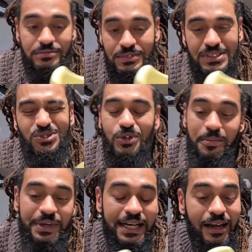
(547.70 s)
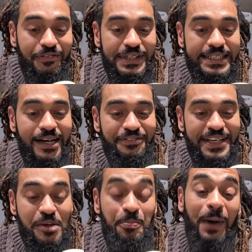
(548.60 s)
It's all a bit
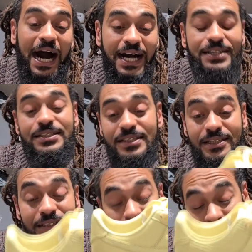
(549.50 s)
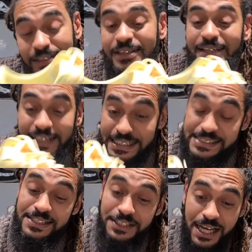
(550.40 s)
lovey-dovey, but it's
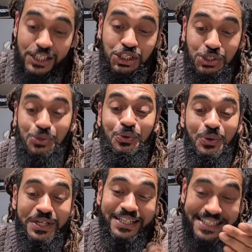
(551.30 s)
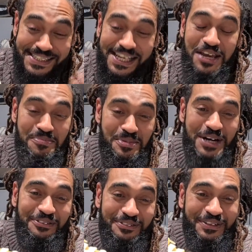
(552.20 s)
a nice shoe in the same breath.